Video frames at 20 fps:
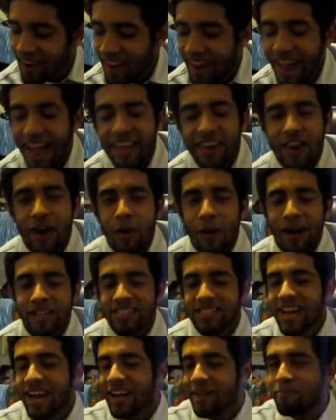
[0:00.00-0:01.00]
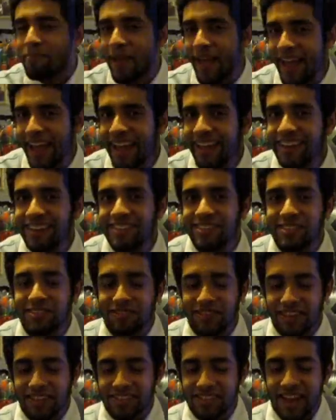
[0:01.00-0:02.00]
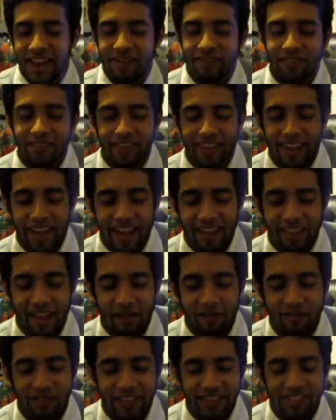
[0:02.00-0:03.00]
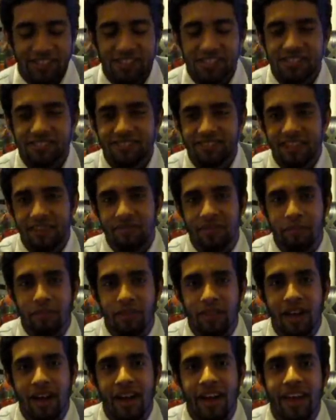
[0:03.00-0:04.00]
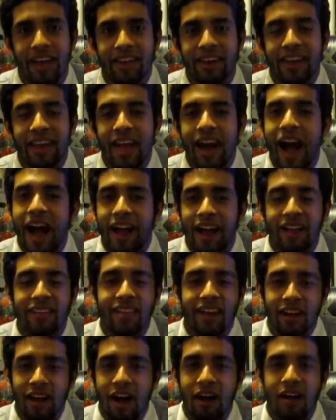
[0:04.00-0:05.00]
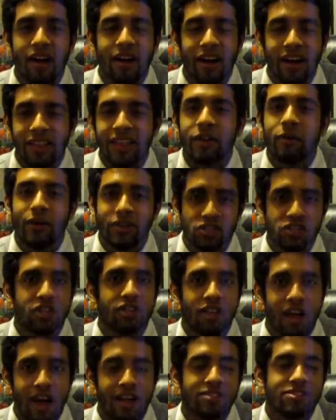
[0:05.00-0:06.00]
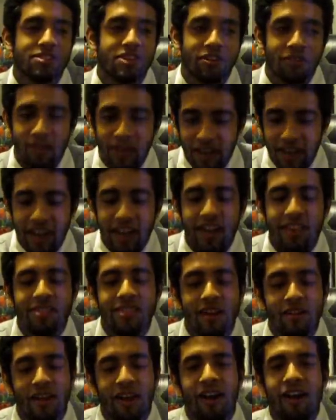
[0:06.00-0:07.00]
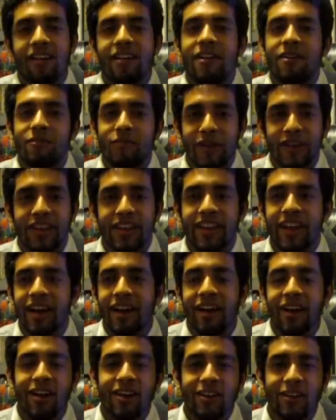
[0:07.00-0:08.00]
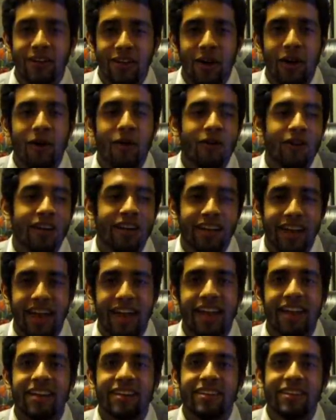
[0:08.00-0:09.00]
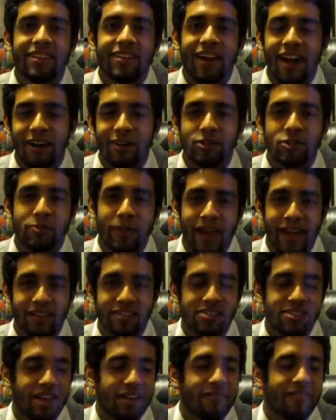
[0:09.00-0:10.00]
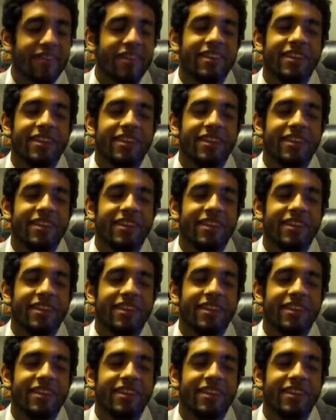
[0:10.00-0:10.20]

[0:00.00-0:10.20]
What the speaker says: And no, I did not get paid to do this. I really just love them a lot, and I got that question a lot. So there you are. Rinkya, go get Yahoo Japan stuff.